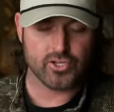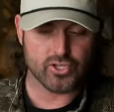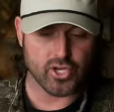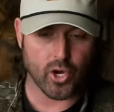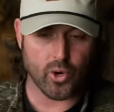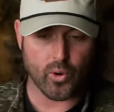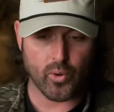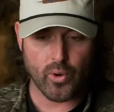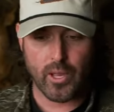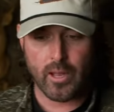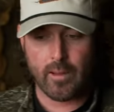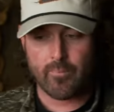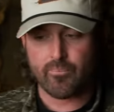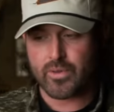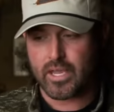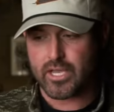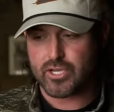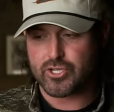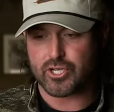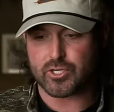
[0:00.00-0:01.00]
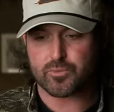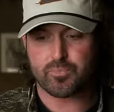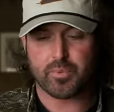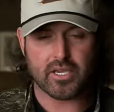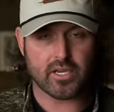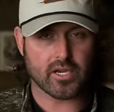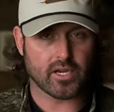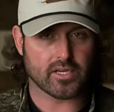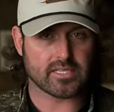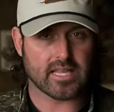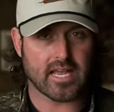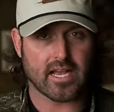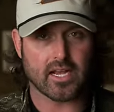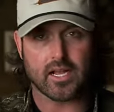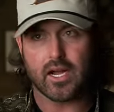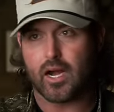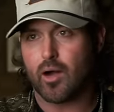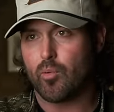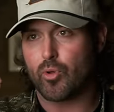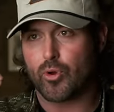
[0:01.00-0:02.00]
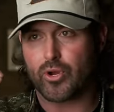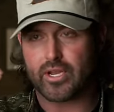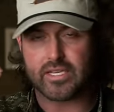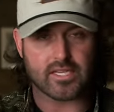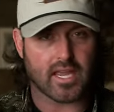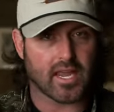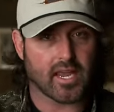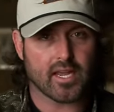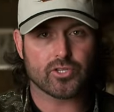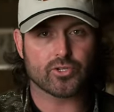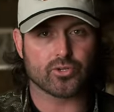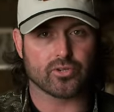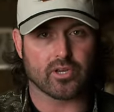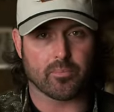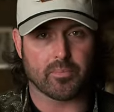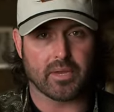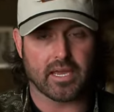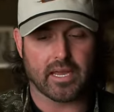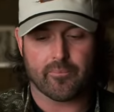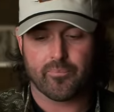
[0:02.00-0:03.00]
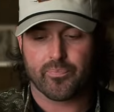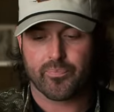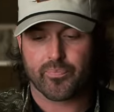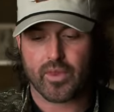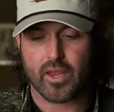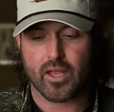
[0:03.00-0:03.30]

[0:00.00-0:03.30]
So just because that gobbler is answering me,